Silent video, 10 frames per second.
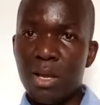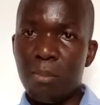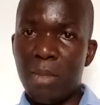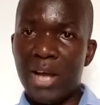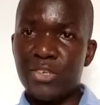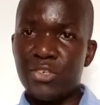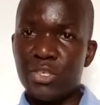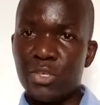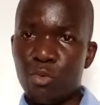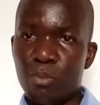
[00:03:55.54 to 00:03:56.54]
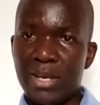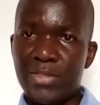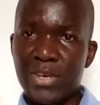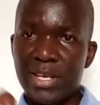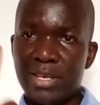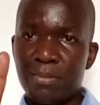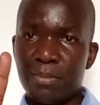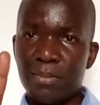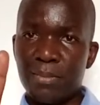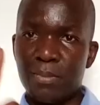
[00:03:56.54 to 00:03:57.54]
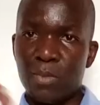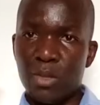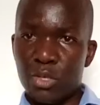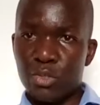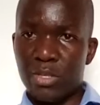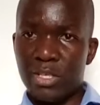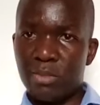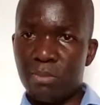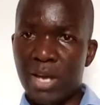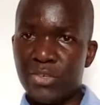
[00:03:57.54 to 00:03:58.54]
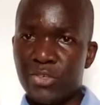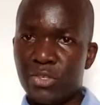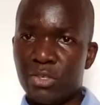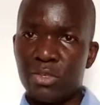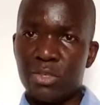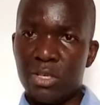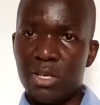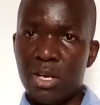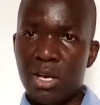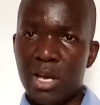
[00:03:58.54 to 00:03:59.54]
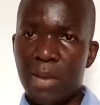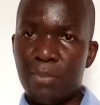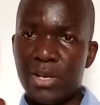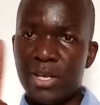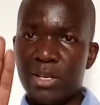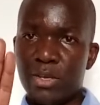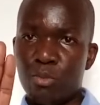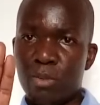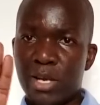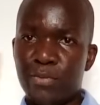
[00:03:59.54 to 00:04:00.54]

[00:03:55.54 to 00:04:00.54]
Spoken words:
March, you make 3. So this March. April, you make